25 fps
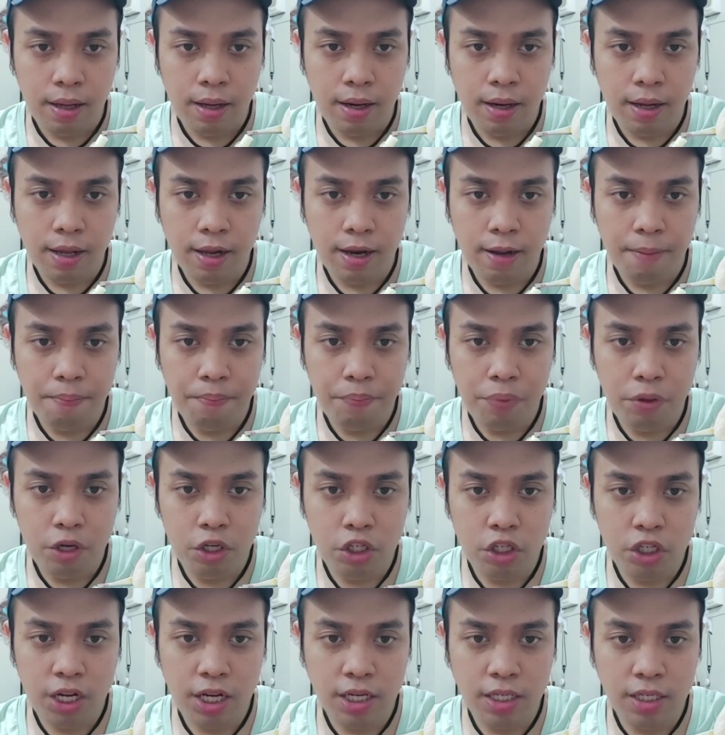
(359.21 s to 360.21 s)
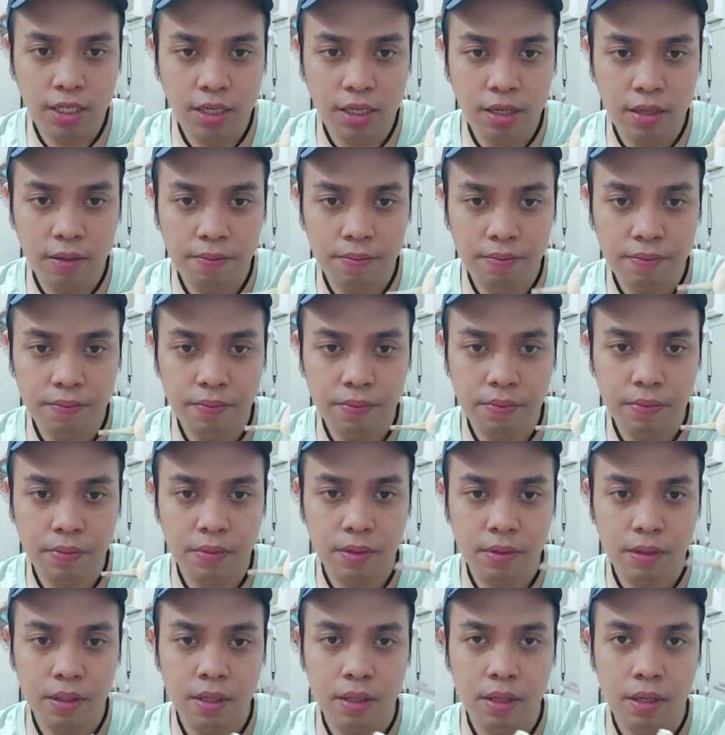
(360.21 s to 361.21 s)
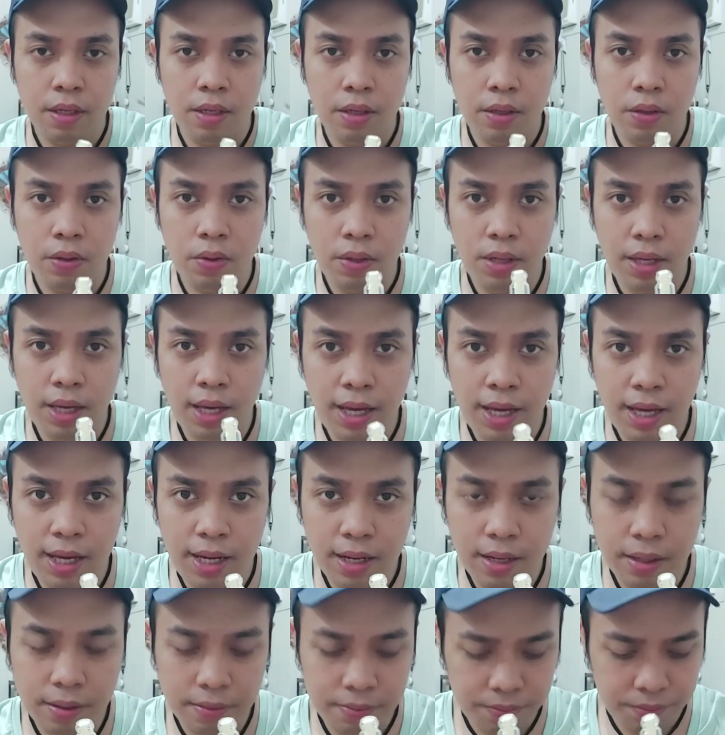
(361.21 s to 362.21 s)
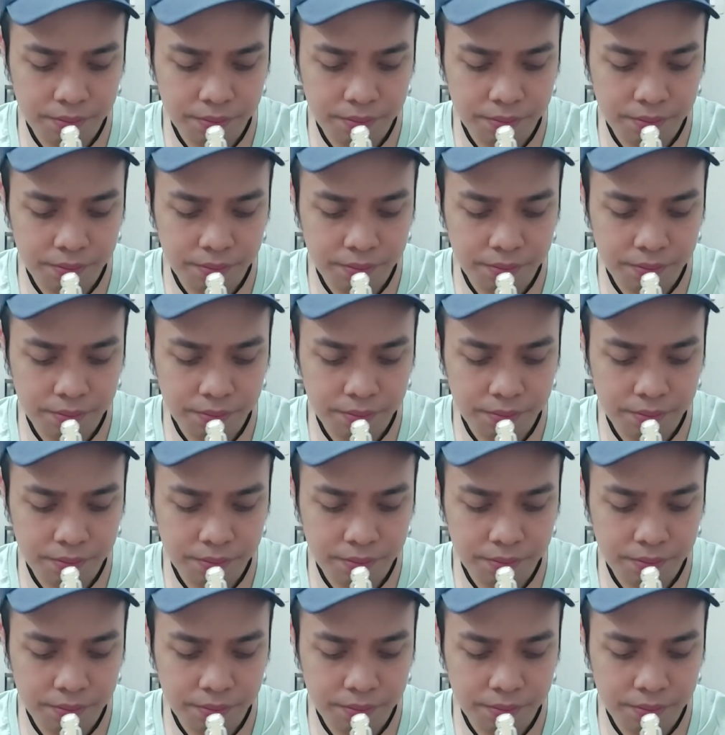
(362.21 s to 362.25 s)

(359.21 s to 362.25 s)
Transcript: and gonna push it. Okay,